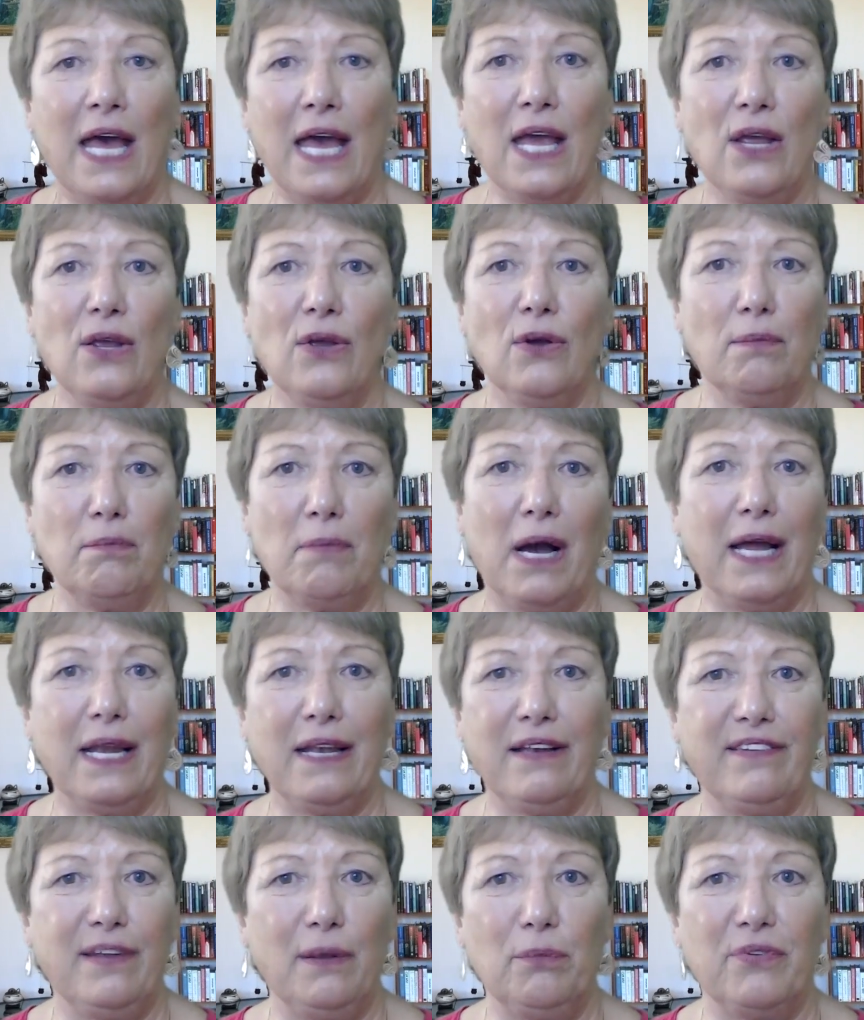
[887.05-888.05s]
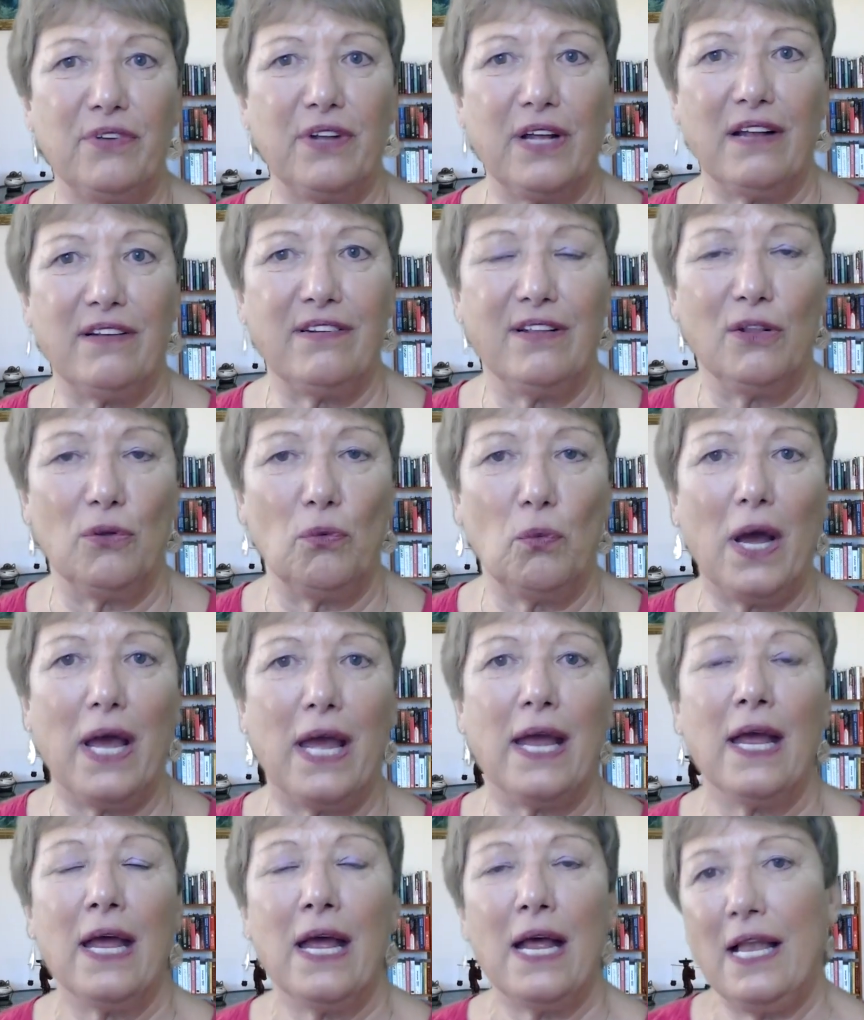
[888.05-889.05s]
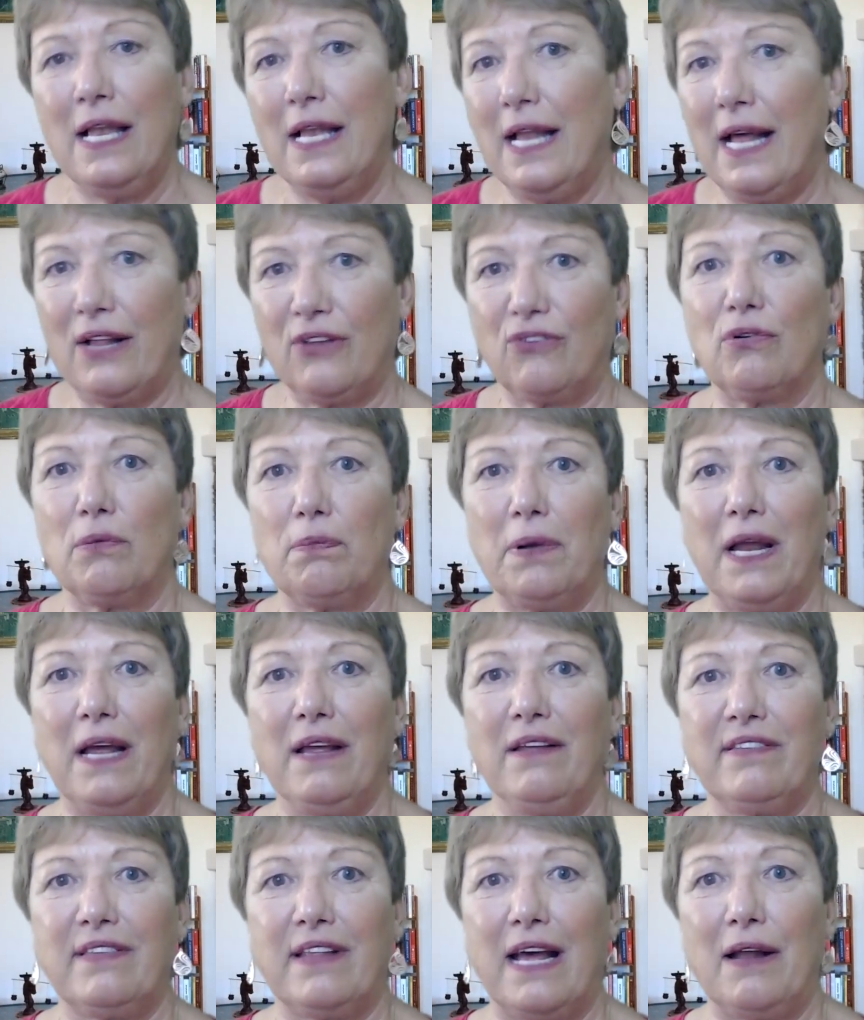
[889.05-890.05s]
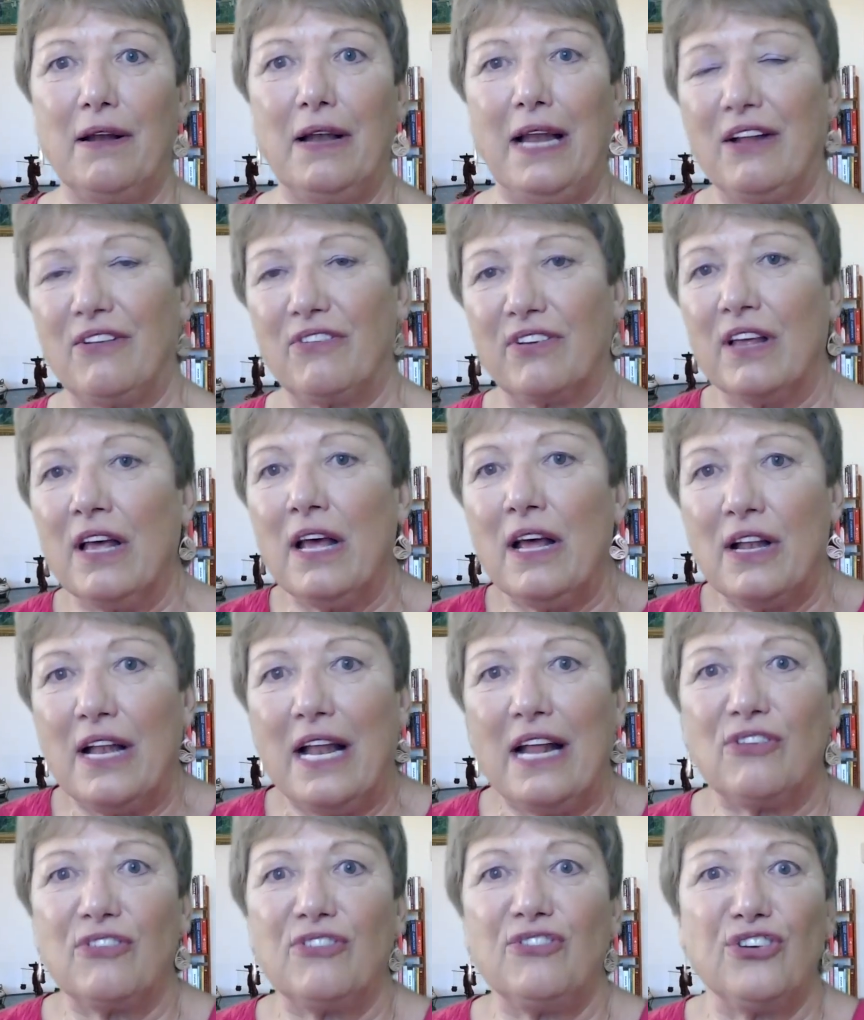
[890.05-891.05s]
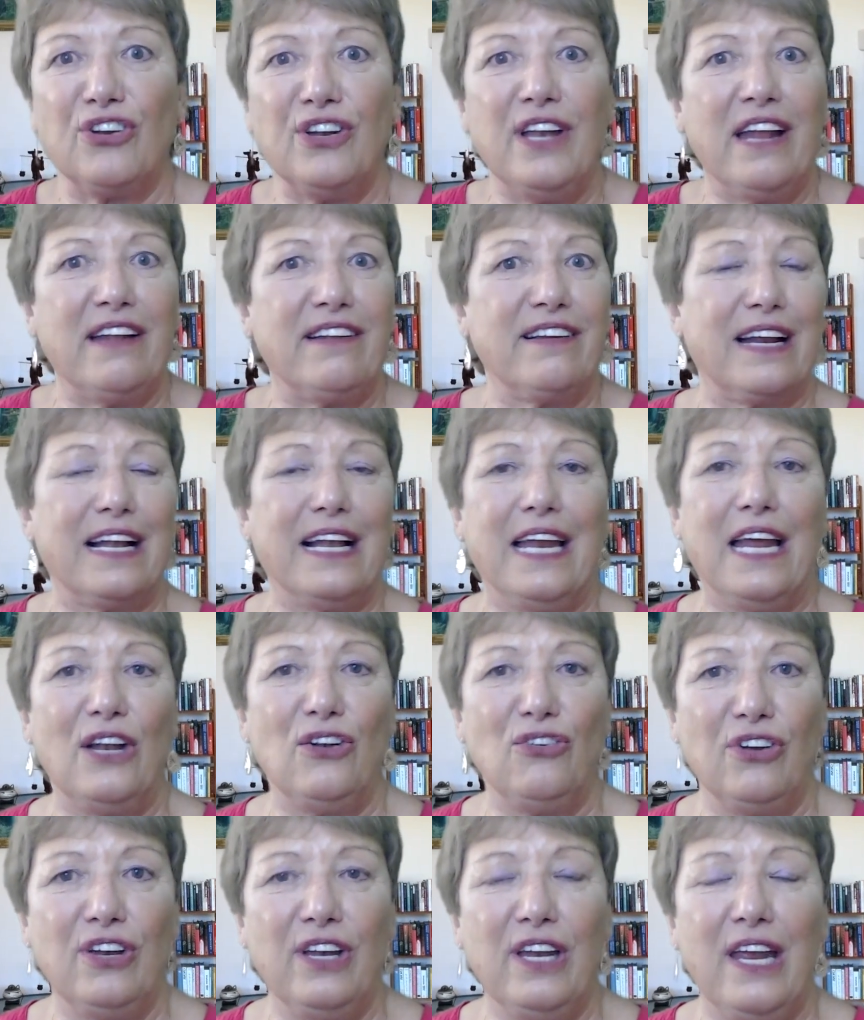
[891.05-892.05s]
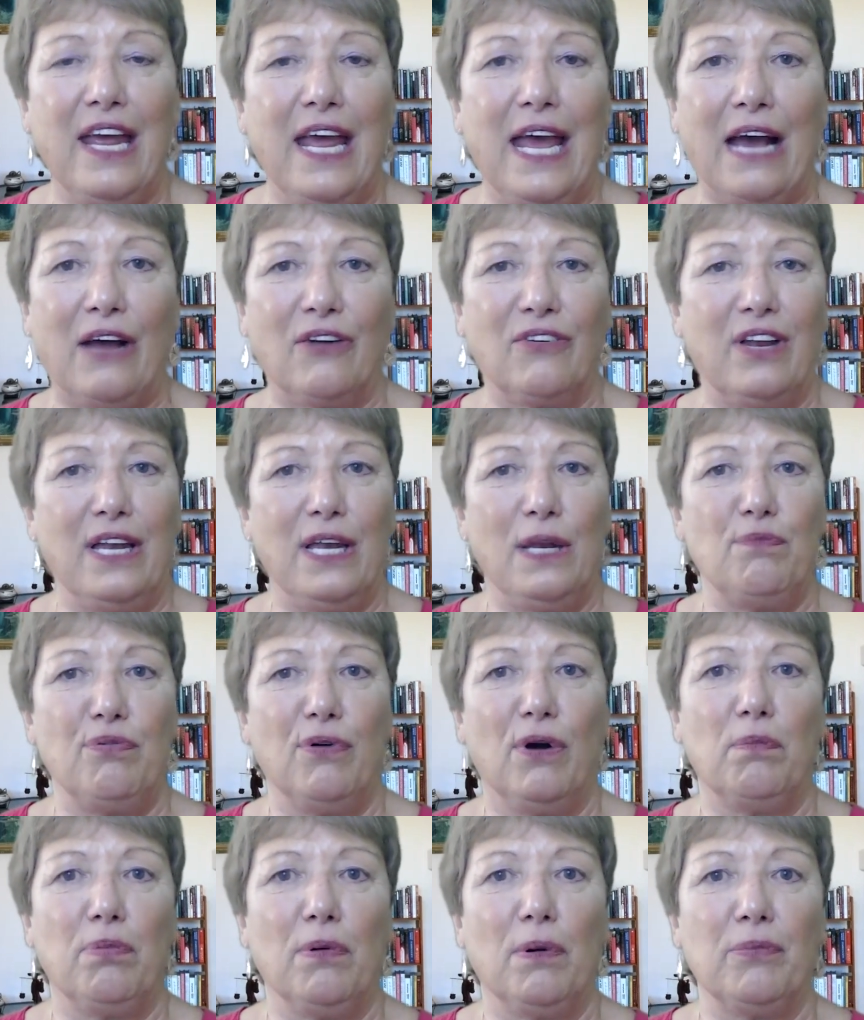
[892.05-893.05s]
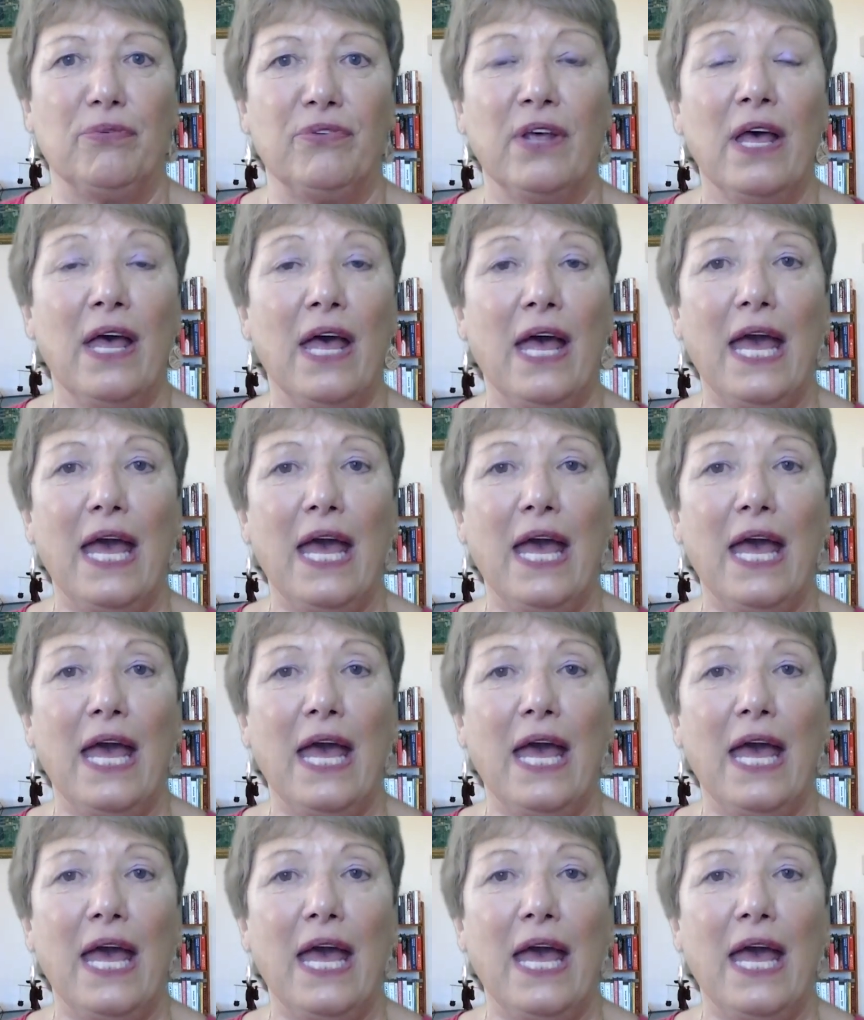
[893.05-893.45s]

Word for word: hey, your mind seems to get in the way. Let's replace that. Let's let's genetically engineer out any problems.